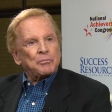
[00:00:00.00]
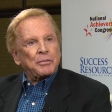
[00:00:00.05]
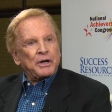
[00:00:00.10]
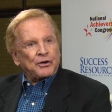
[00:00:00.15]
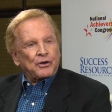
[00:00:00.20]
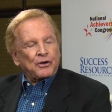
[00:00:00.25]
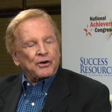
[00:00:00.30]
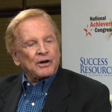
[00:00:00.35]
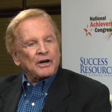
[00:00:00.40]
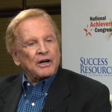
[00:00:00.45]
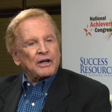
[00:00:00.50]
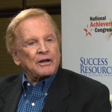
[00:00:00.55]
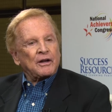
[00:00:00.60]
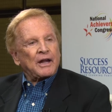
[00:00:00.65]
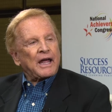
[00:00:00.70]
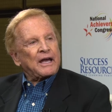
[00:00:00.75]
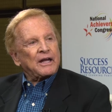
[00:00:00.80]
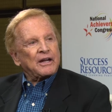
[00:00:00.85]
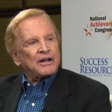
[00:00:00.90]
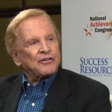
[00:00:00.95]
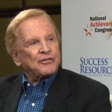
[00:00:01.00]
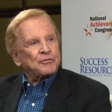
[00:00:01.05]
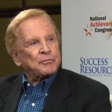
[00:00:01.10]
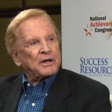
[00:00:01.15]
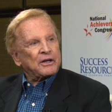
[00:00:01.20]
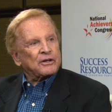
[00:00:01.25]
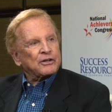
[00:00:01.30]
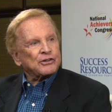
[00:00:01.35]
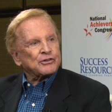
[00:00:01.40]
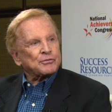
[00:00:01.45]
bitter and negative
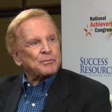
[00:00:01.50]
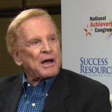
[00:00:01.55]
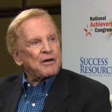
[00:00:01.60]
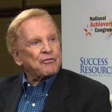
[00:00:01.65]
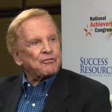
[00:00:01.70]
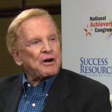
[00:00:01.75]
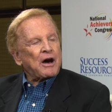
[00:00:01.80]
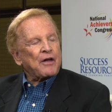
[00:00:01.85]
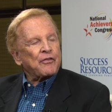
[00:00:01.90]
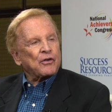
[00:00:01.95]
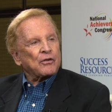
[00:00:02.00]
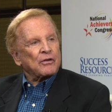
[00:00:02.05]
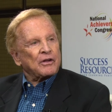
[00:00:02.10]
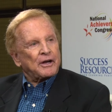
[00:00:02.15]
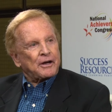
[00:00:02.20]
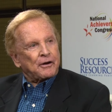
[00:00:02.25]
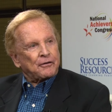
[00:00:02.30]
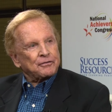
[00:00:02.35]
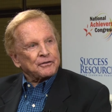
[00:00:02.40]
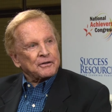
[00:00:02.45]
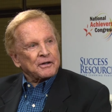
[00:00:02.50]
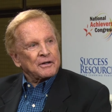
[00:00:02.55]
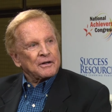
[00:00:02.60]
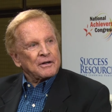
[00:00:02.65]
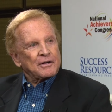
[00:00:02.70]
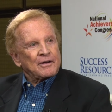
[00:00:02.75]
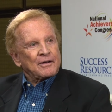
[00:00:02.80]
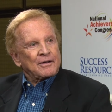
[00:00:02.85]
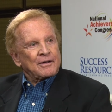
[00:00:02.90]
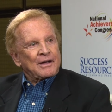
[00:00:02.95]
because my father left
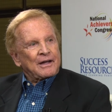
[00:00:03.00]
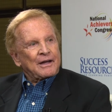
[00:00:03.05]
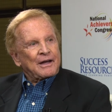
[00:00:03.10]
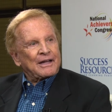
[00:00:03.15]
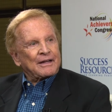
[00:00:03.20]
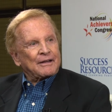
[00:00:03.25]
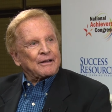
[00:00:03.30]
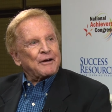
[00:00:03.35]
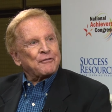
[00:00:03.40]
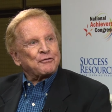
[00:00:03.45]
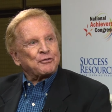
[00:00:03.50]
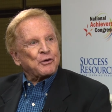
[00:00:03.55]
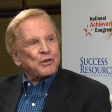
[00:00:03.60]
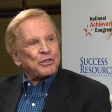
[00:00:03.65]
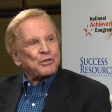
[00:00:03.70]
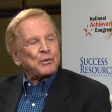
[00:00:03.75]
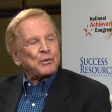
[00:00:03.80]
and left with